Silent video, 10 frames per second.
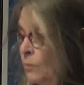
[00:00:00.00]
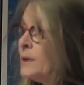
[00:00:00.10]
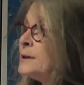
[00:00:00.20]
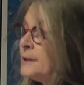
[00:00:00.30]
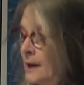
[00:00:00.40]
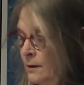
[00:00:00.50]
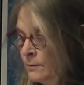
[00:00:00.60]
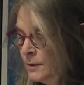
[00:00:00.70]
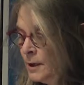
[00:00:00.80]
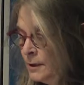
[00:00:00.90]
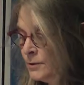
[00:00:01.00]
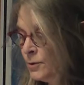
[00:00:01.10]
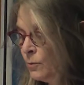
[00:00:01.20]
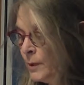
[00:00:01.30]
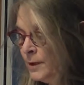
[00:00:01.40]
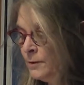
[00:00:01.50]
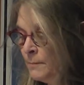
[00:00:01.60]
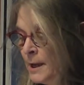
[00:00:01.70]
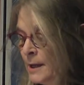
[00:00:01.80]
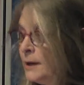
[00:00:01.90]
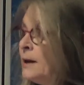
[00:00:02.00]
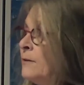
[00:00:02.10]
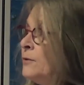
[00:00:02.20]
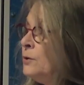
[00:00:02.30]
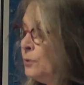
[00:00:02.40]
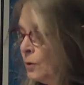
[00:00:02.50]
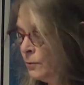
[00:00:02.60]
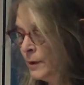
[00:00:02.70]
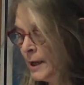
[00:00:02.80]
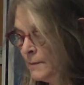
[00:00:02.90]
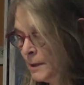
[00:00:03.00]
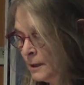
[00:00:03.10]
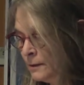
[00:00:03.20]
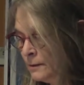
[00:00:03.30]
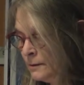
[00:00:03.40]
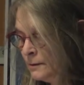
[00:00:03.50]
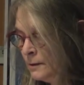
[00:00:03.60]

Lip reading: What sound does the wind make if you don't name it?